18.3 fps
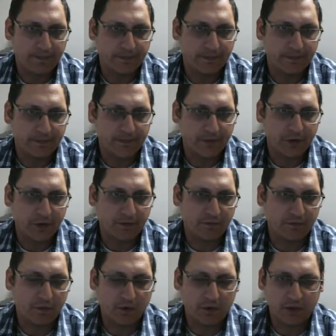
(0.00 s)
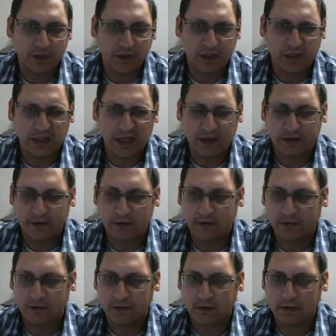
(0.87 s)
So unfortunately, that
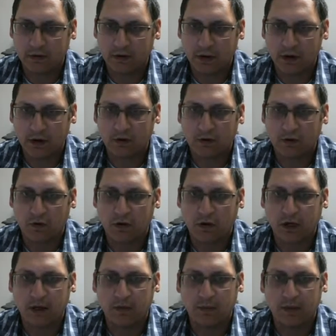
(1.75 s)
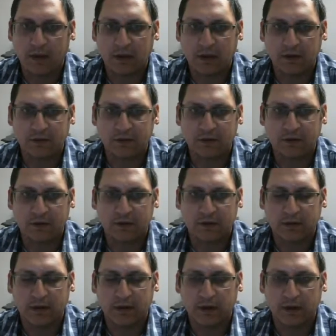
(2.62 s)
encore kind of made things
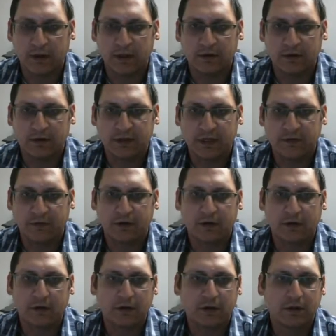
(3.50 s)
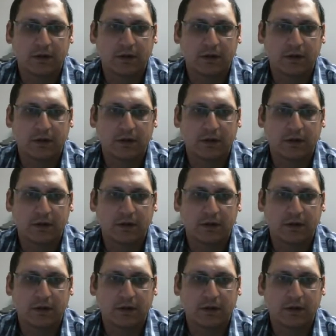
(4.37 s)
a little difficult.